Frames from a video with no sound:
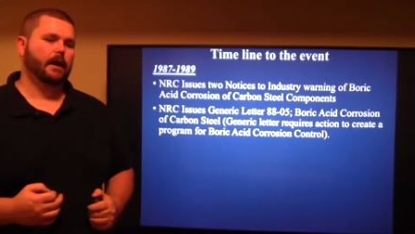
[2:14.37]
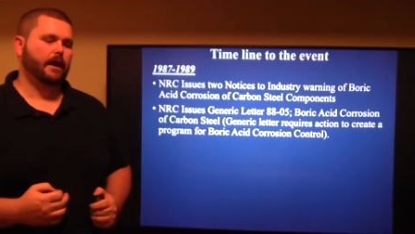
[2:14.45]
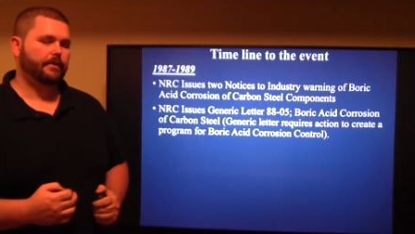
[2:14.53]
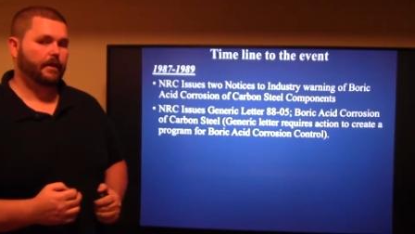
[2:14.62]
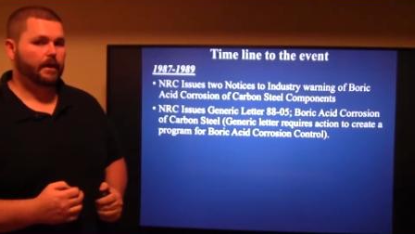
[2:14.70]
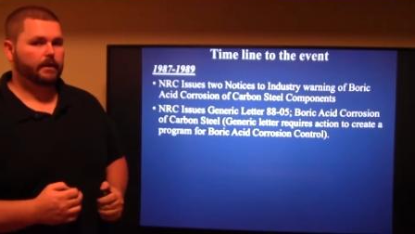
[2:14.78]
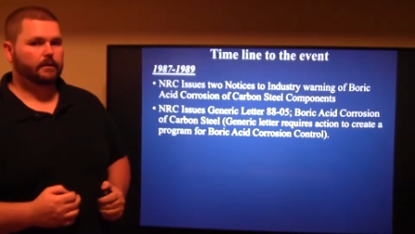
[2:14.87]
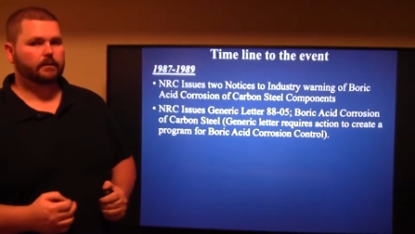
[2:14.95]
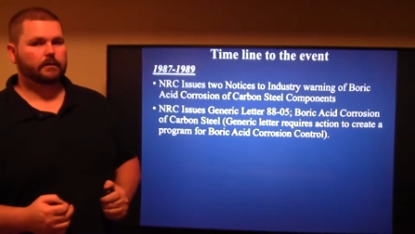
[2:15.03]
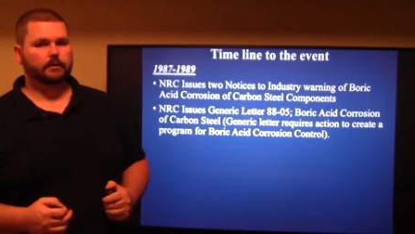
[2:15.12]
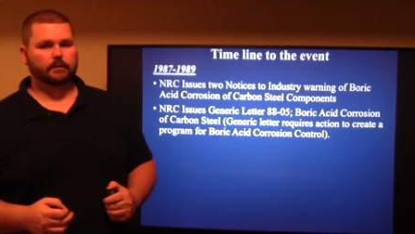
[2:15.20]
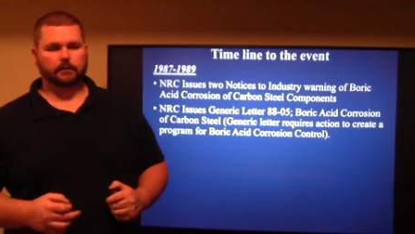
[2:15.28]
And
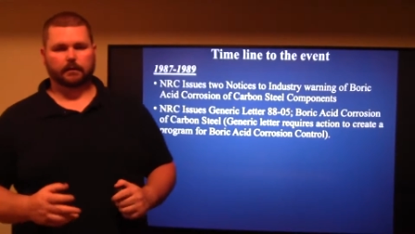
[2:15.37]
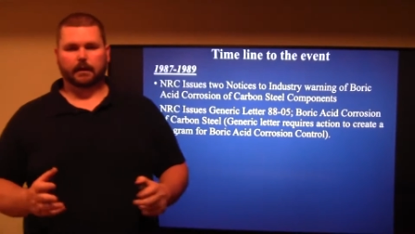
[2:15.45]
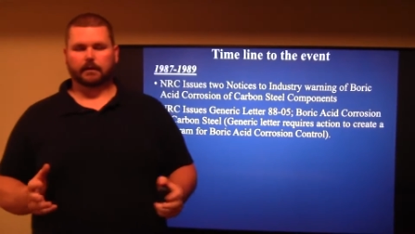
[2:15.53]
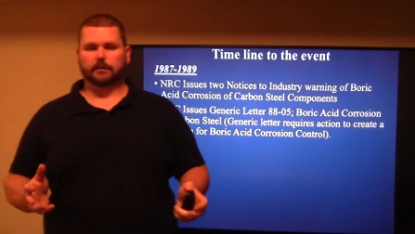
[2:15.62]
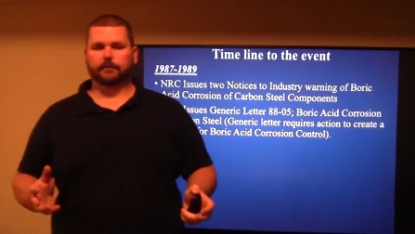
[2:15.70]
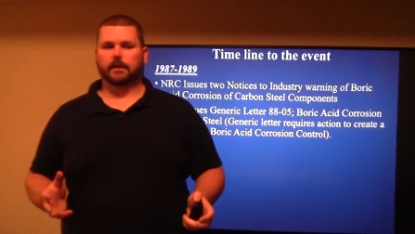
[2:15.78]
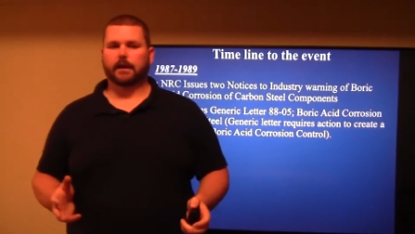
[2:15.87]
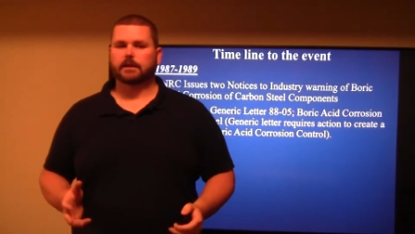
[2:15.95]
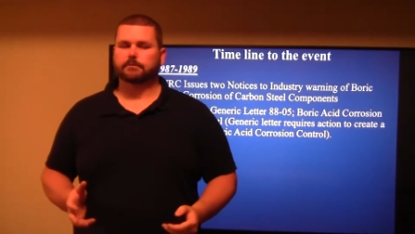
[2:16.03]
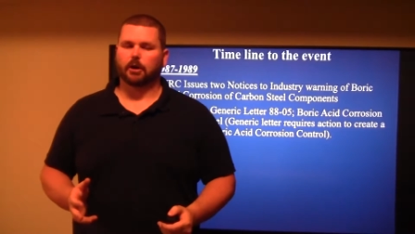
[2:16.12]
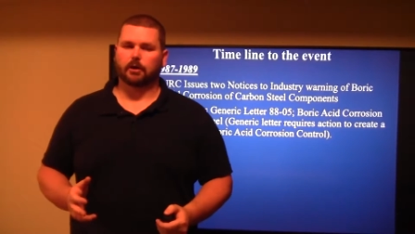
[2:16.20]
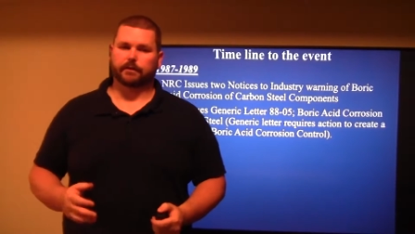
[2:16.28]
then, at the
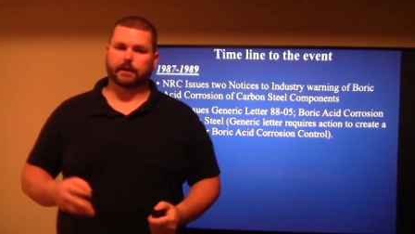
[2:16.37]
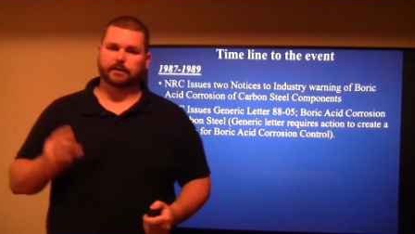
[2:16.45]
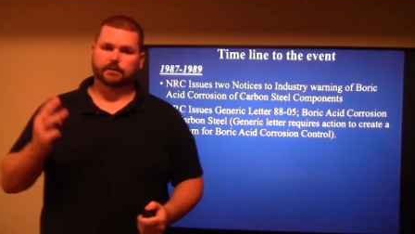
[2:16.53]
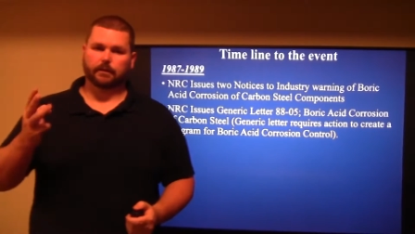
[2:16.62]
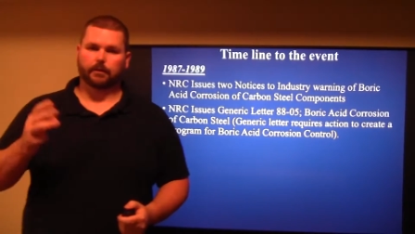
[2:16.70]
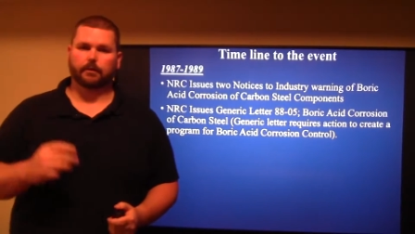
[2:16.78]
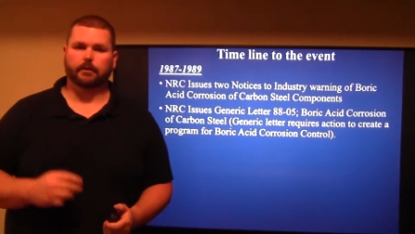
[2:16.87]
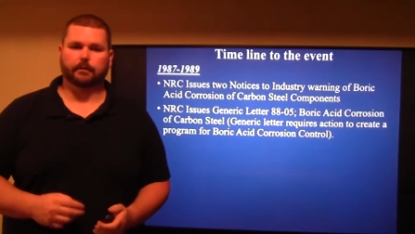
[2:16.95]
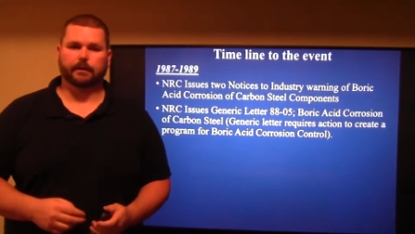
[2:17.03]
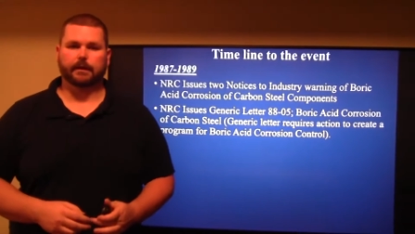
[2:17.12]
last part of it, they issued the third.